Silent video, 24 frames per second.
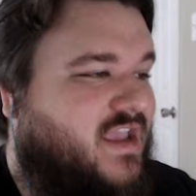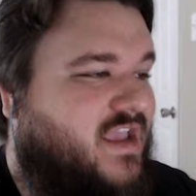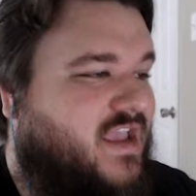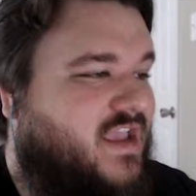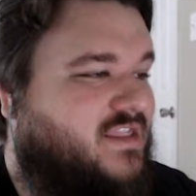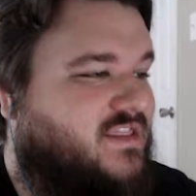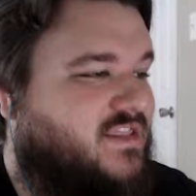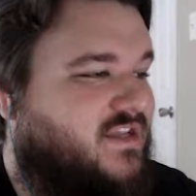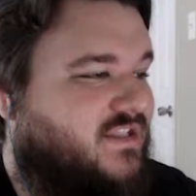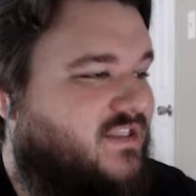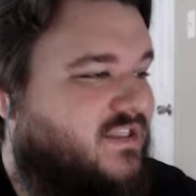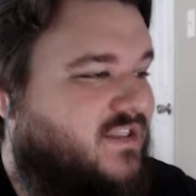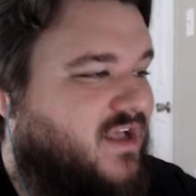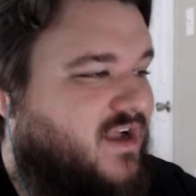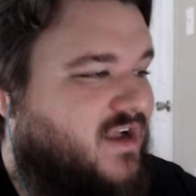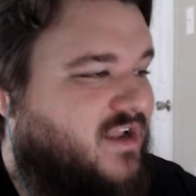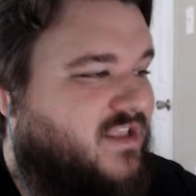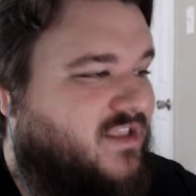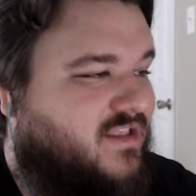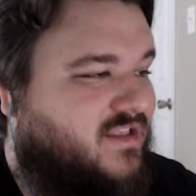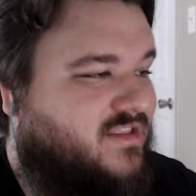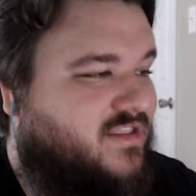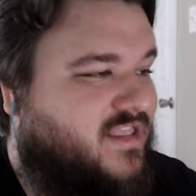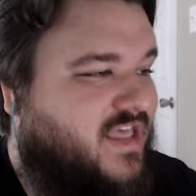And the
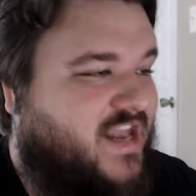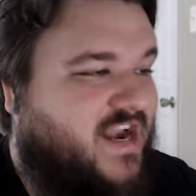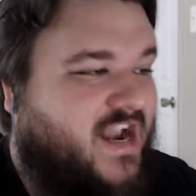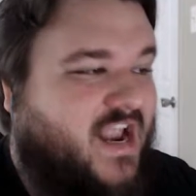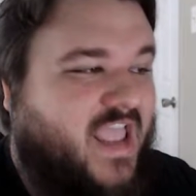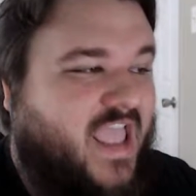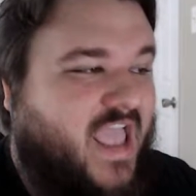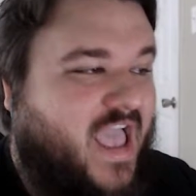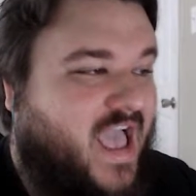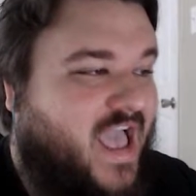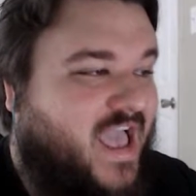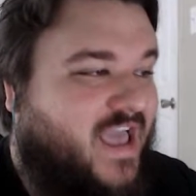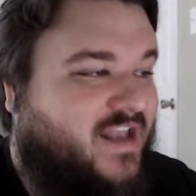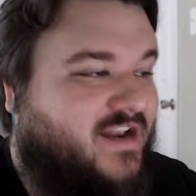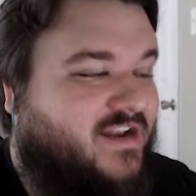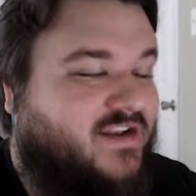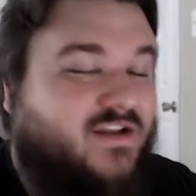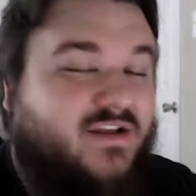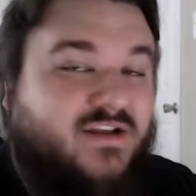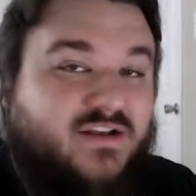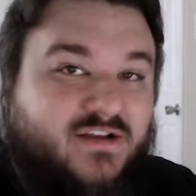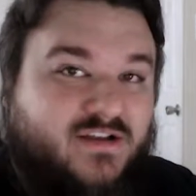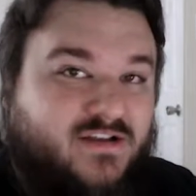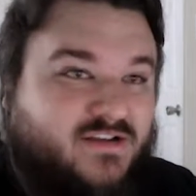luck that I had,
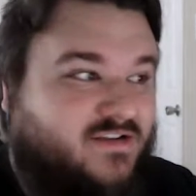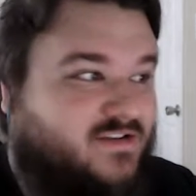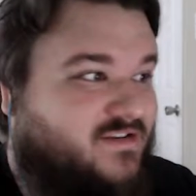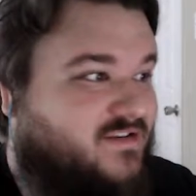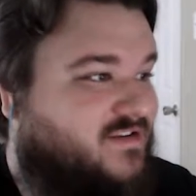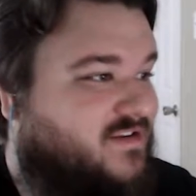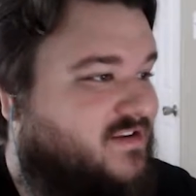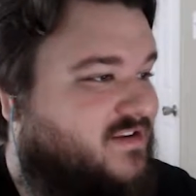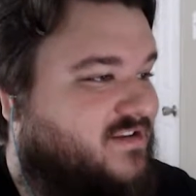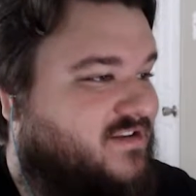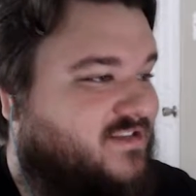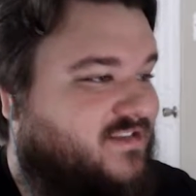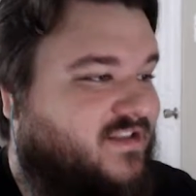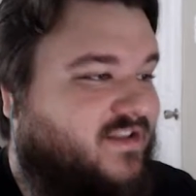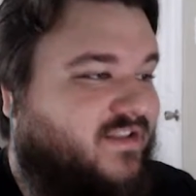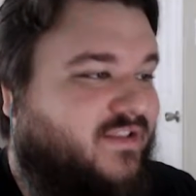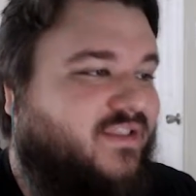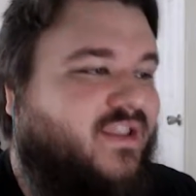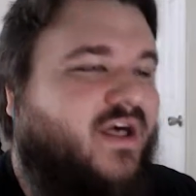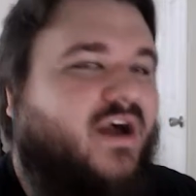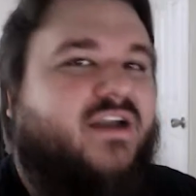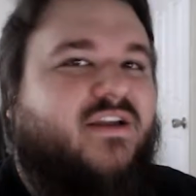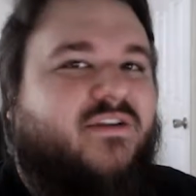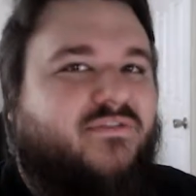huh? The
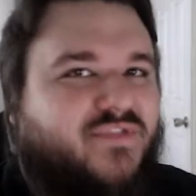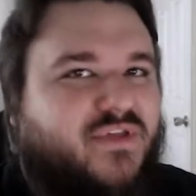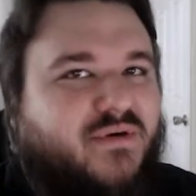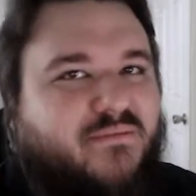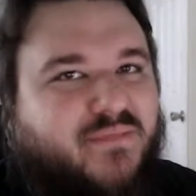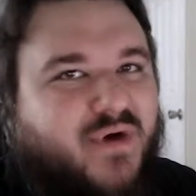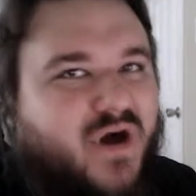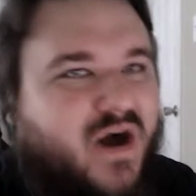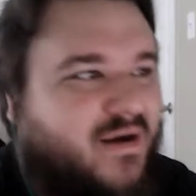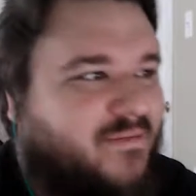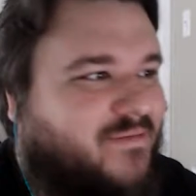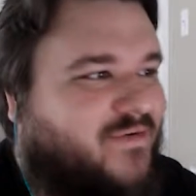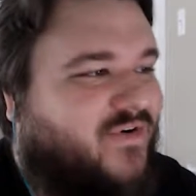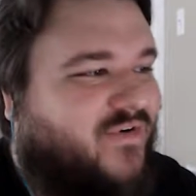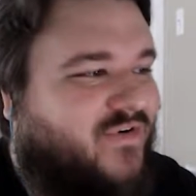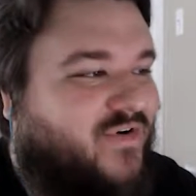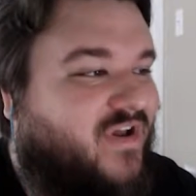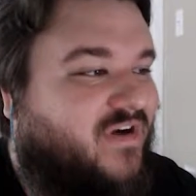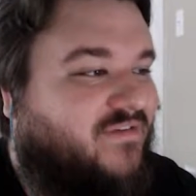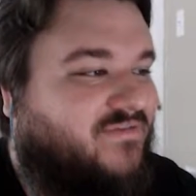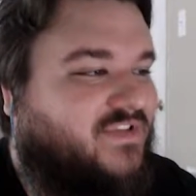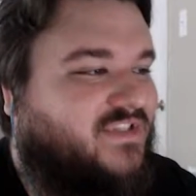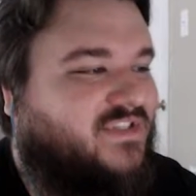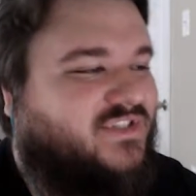luck of the bomb
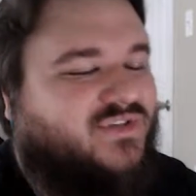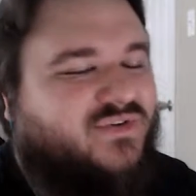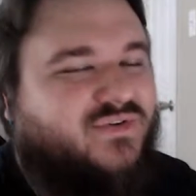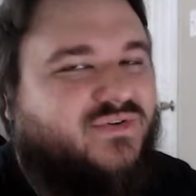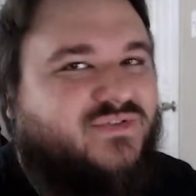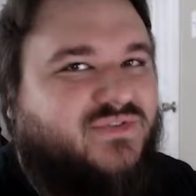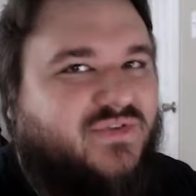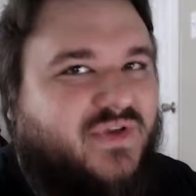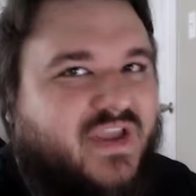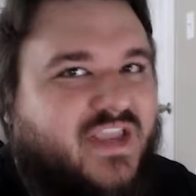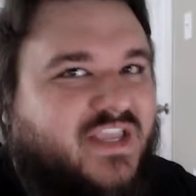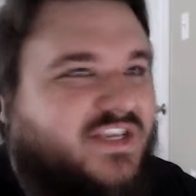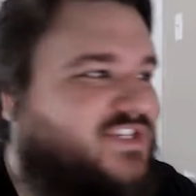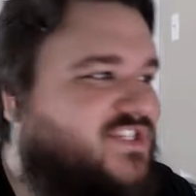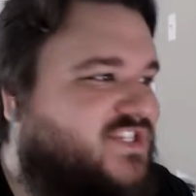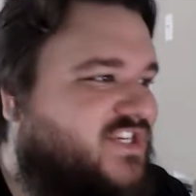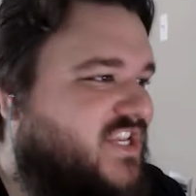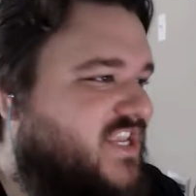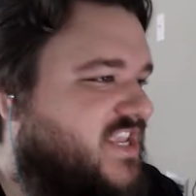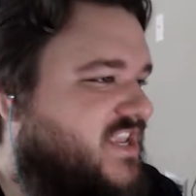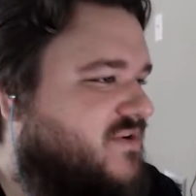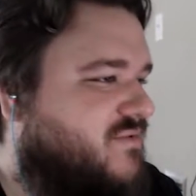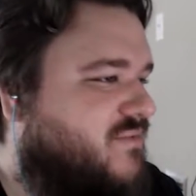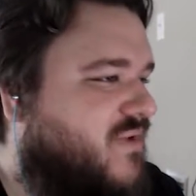going off in school so I could
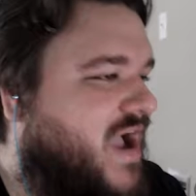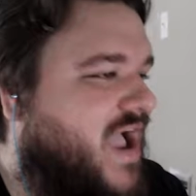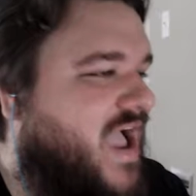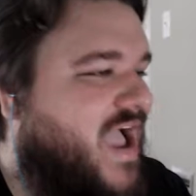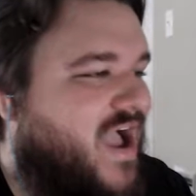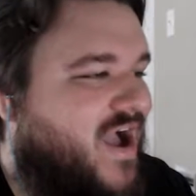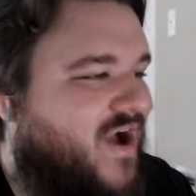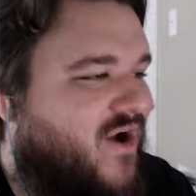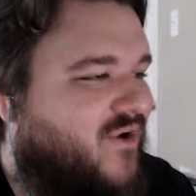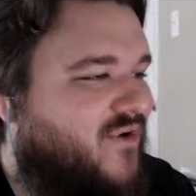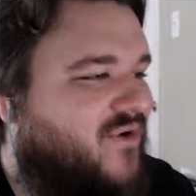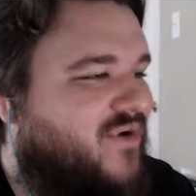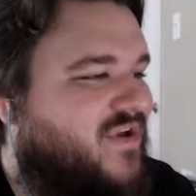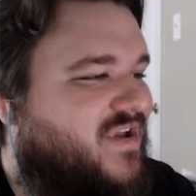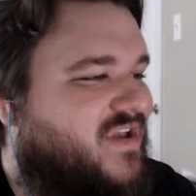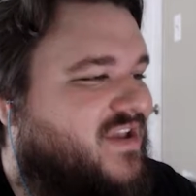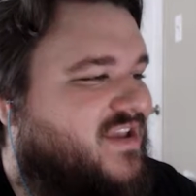cheat. Wow.